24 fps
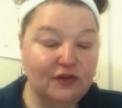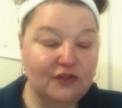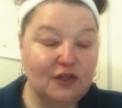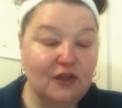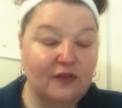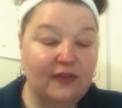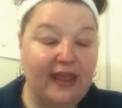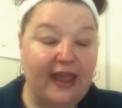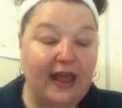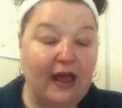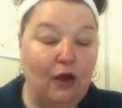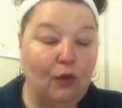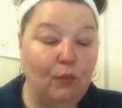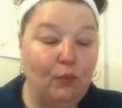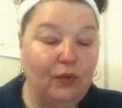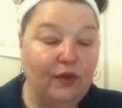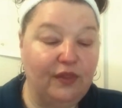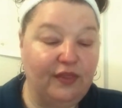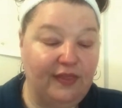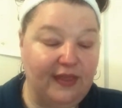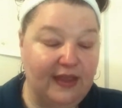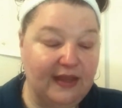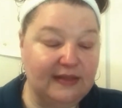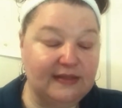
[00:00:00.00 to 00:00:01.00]
So they help
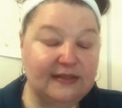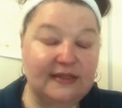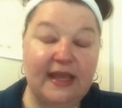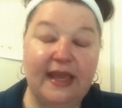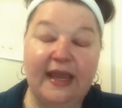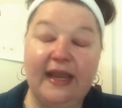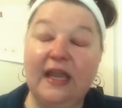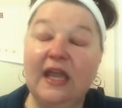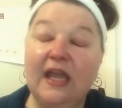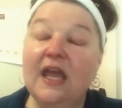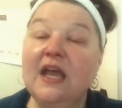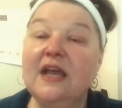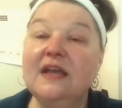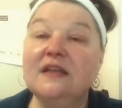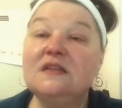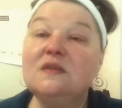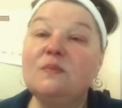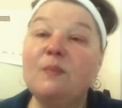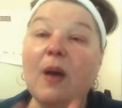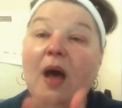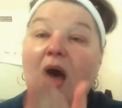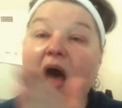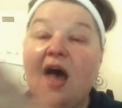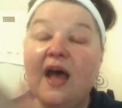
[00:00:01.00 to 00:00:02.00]
with things like
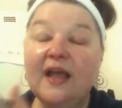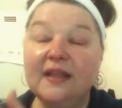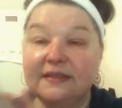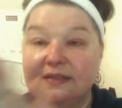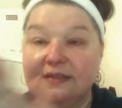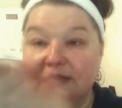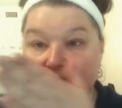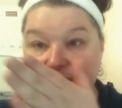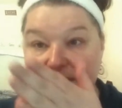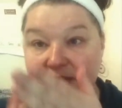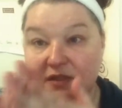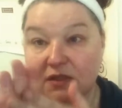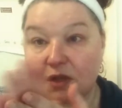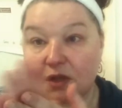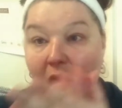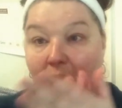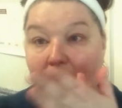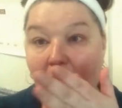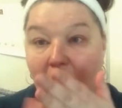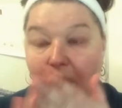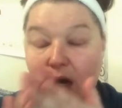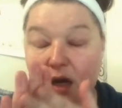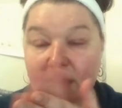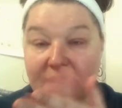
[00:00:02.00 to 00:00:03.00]
spots and
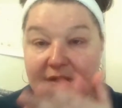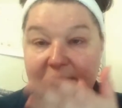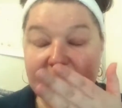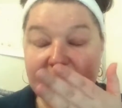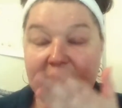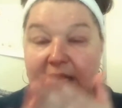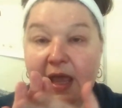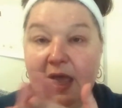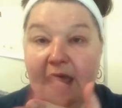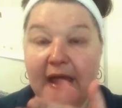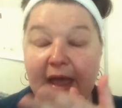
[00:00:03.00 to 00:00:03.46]
scars,